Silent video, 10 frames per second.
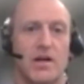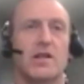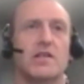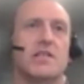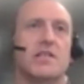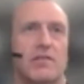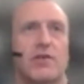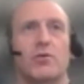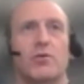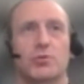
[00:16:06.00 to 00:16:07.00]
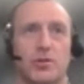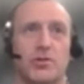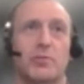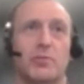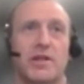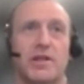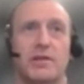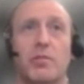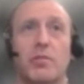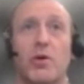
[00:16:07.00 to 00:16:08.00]
Staff are also
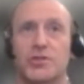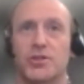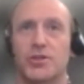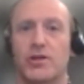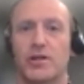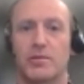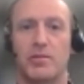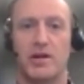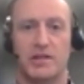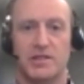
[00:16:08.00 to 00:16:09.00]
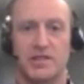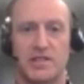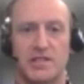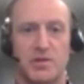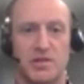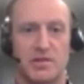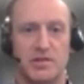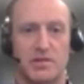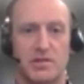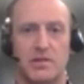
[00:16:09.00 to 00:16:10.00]
completing biosecurity impact assessments